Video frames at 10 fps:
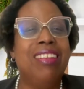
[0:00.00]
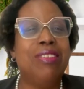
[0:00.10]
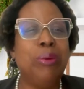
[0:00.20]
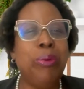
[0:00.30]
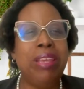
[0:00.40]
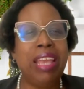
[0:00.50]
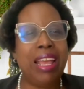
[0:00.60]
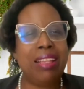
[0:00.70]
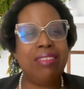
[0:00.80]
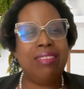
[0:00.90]
So
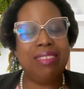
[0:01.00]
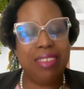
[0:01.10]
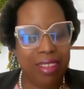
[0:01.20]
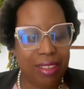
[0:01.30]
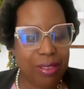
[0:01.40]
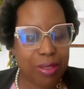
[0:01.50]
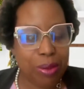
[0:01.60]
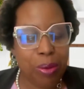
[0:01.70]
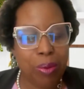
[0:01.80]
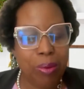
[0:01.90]
yes.
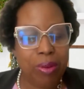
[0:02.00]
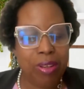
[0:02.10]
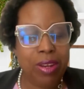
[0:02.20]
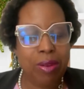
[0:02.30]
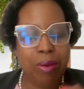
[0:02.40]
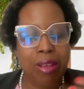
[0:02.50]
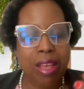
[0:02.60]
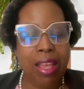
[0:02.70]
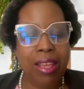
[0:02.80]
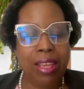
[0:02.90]
So,
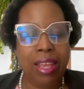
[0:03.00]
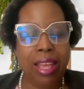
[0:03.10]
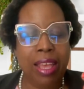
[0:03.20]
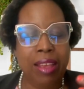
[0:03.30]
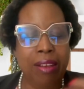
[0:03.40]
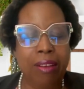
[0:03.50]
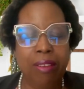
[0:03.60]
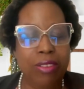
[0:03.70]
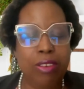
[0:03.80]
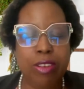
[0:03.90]
I
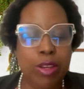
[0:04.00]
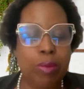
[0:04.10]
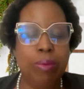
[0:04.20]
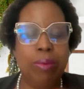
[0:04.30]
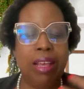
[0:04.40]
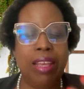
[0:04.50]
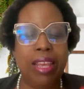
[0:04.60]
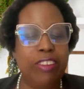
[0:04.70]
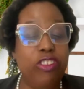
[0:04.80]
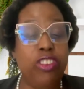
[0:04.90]
also,
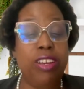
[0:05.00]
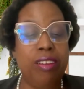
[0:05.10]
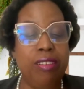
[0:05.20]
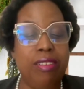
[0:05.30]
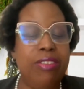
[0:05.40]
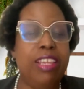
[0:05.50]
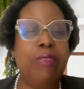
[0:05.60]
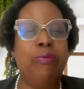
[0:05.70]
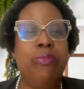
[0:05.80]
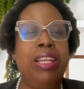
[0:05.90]
again, share the
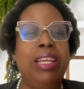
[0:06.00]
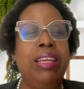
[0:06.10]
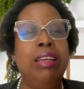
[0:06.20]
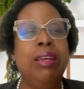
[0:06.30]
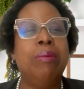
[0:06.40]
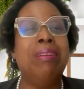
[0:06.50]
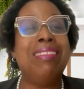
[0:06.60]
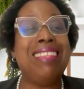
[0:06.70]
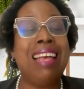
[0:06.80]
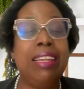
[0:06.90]
same feeling
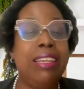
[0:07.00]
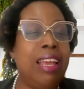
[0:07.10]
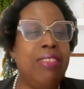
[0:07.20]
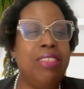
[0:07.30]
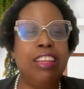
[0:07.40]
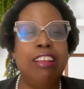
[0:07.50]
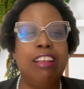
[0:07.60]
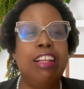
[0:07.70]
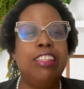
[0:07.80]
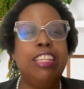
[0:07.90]
with Sandy. I think
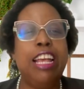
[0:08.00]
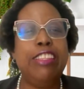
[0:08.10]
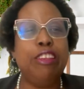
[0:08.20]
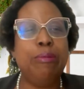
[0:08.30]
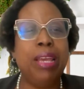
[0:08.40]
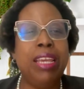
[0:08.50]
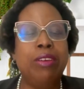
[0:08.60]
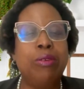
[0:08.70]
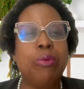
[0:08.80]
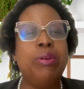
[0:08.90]
Science of
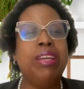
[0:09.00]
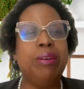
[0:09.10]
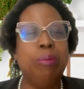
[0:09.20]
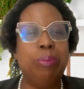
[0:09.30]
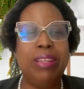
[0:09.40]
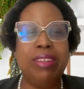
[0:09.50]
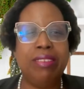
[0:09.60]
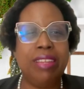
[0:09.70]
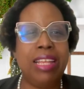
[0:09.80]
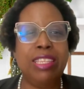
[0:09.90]
Mind, growing up in the
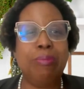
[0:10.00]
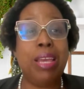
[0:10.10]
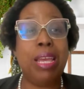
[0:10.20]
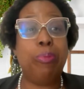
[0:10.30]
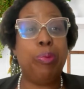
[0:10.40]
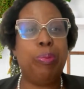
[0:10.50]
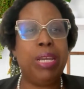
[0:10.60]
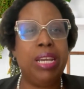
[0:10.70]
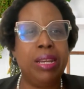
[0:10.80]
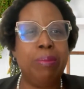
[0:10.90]
Science of Mind
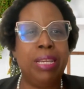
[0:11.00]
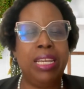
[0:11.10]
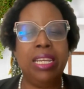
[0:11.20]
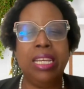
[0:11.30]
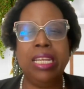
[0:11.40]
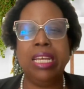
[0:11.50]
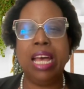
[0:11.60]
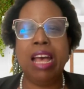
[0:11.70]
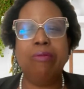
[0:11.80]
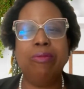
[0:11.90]
prepared me
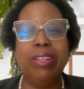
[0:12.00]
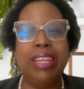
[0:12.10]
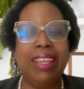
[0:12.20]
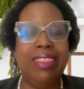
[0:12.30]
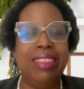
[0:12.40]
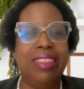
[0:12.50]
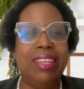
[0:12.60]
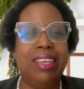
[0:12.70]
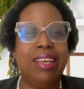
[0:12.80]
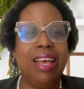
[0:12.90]
for death.
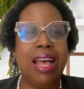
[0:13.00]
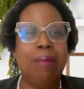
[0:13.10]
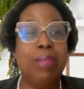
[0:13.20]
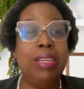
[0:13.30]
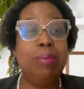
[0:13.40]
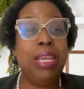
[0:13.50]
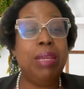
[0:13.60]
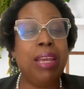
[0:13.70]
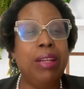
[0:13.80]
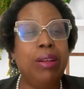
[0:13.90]
Didn't
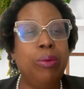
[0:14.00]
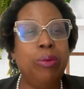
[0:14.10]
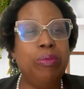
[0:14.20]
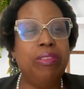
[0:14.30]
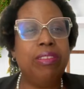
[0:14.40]
make me aloof,